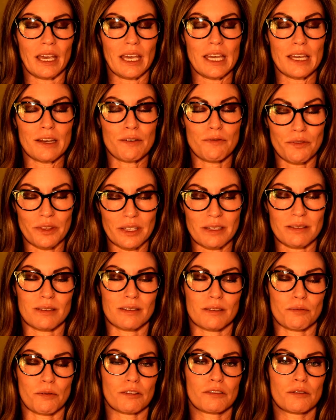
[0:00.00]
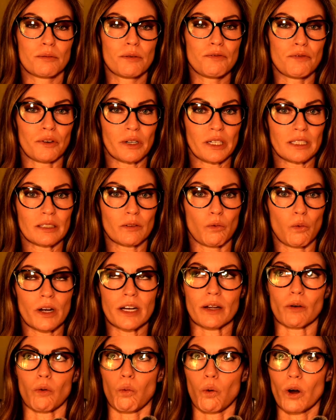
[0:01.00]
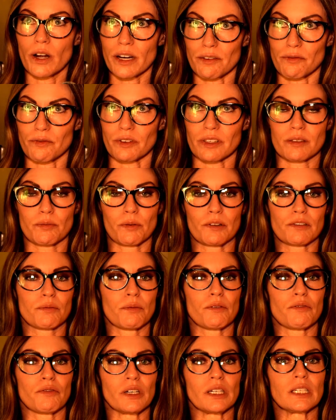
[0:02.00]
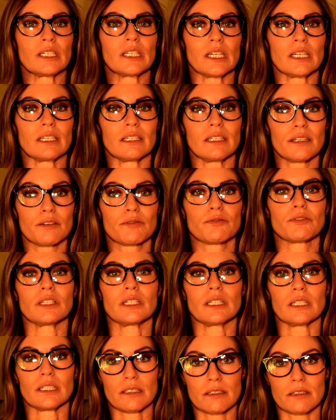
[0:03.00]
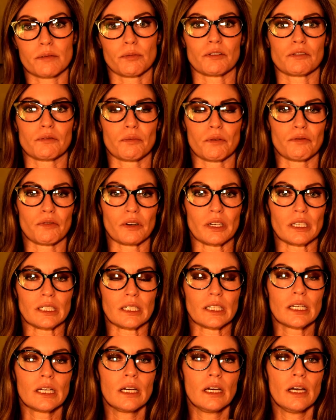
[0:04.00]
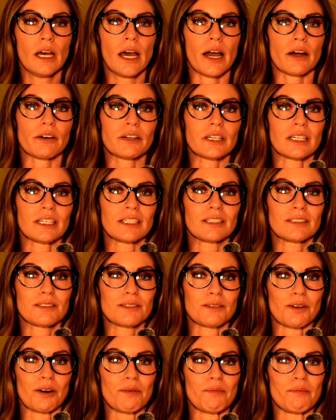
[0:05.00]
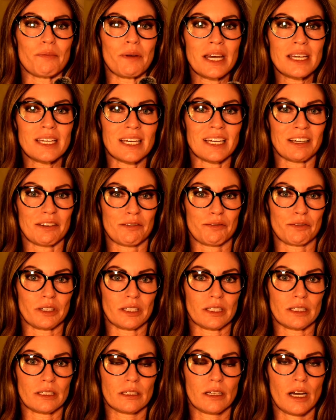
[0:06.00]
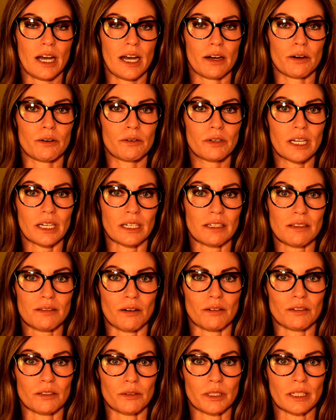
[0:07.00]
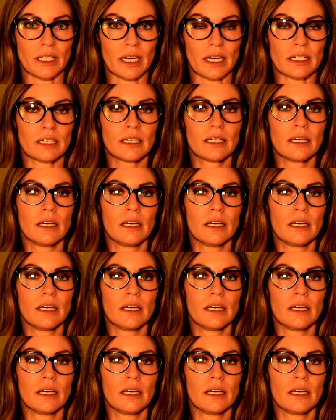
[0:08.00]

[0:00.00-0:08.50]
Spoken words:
If this is supposed to be fun, what if it's supposed to be fun? And if it is supposed to be fun, how can I start making it fun? How can I start doing that?